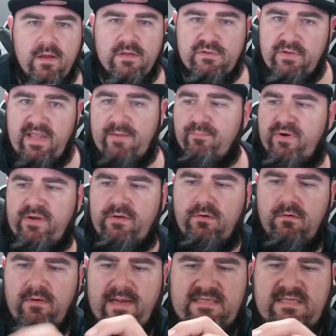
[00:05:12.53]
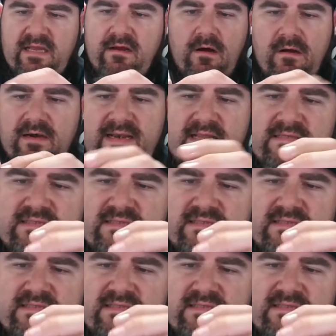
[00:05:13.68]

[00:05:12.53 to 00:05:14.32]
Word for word: So yeah, pretty cool. Like I said, all it is